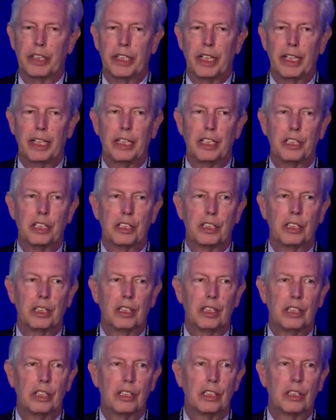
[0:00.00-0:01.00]
date is,
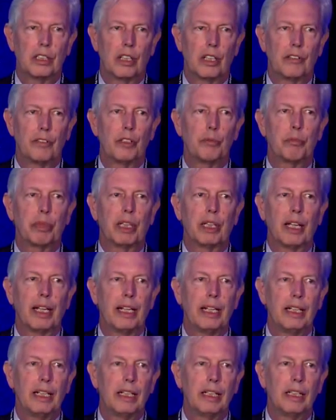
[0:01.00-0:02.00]
is every
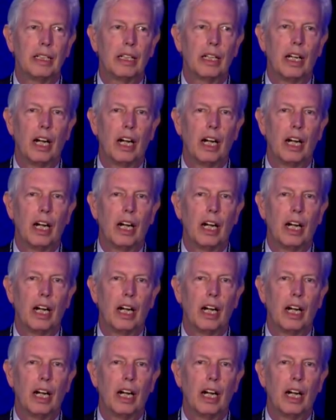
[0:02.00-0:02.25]
playing